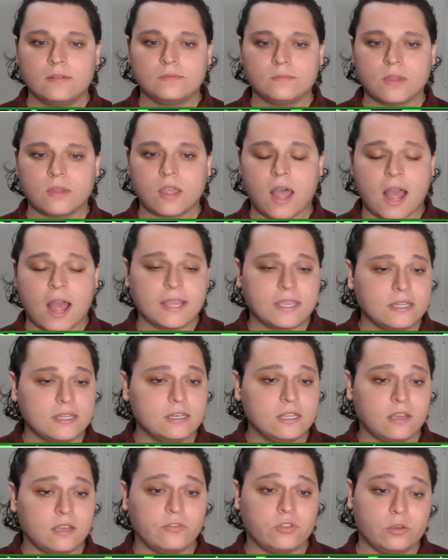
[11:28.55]
I can
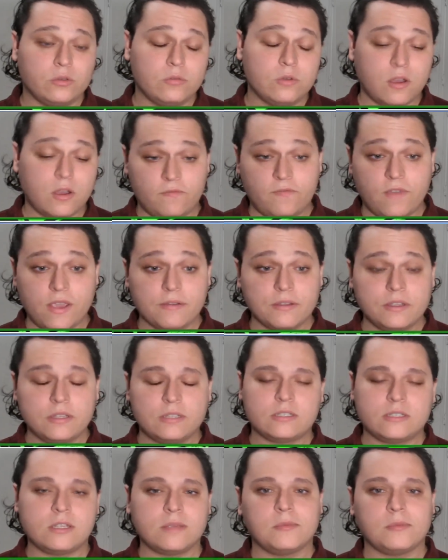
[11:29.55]
give you a very
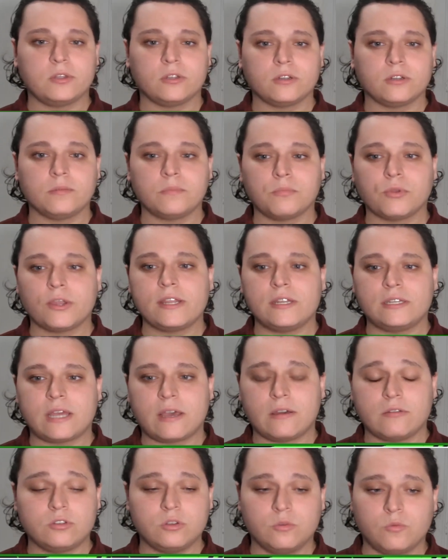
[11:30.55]
similar breakdown
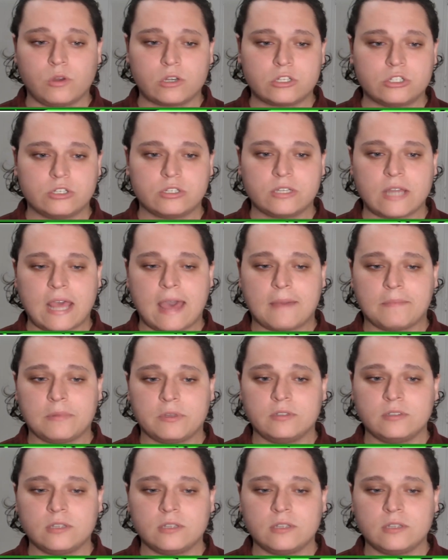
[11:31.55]
to what just happened